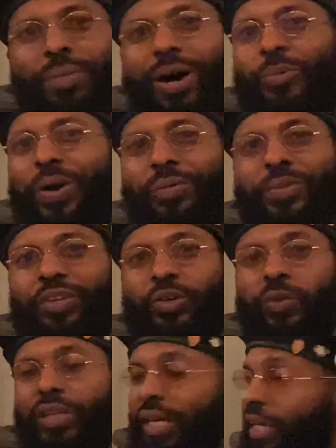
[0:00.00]
my way with
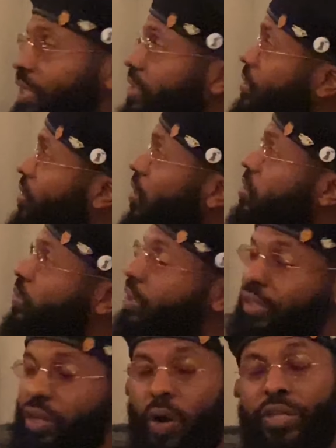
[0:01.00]
acrylic, and this is also the
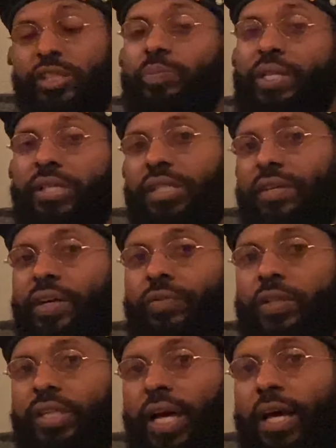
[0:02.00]
largest piece I've ever
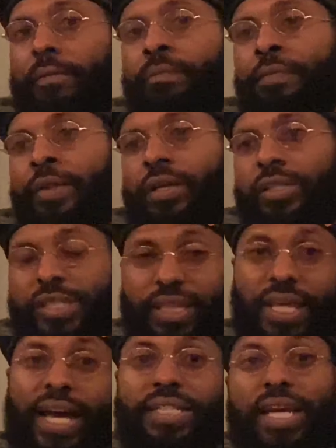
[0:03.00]
done to
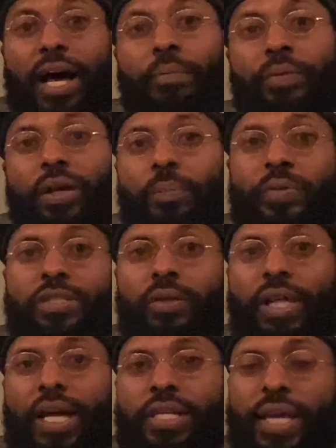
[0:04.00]
that time, up until
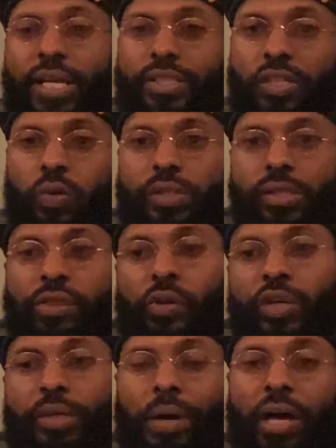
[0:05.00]
that date. So it's a
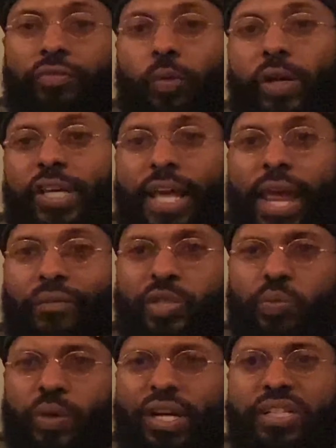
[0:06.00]
30 by 40 canvas,
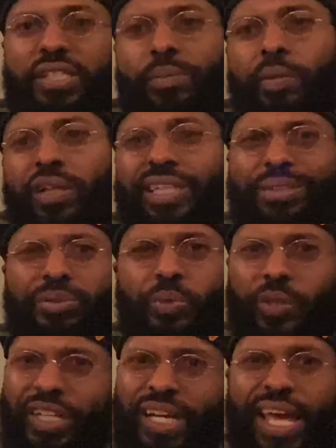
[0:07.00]
whereas typically I was
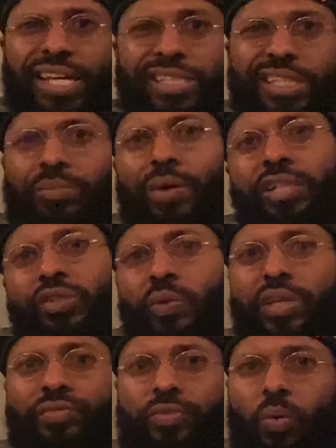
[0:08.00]
working 18 by
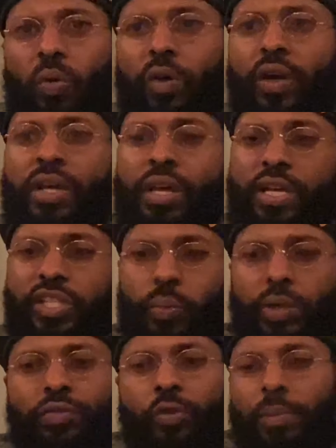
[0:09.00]
24,
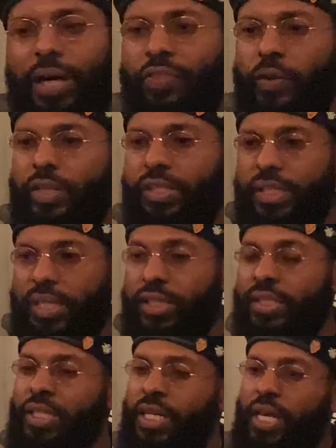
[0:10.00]
24 by
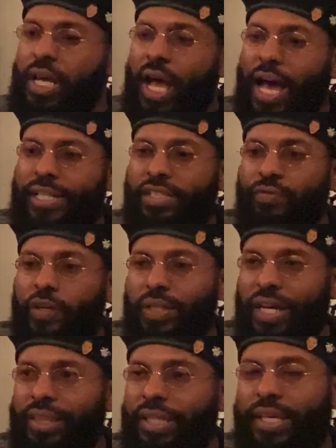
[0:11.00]
36. I just felt
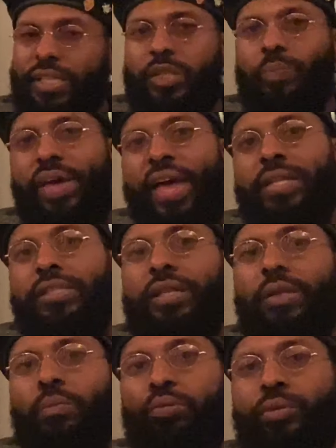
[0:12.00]
like the expanse and
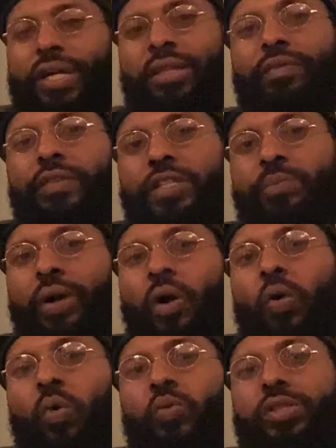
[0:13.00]
the breadth of this
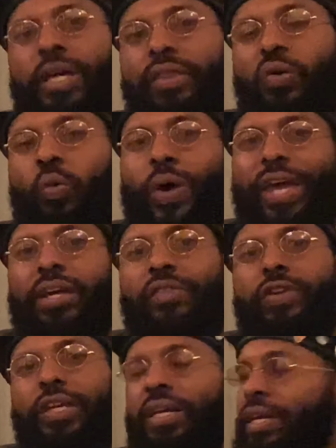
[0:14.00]
pose and the weight of
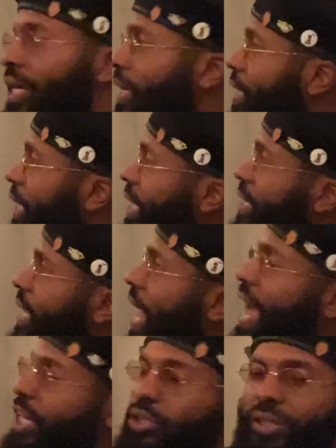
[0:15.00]
it needed to
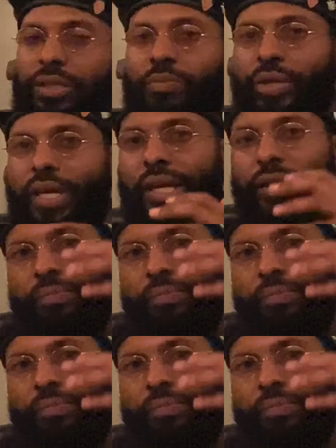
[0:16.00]
actually be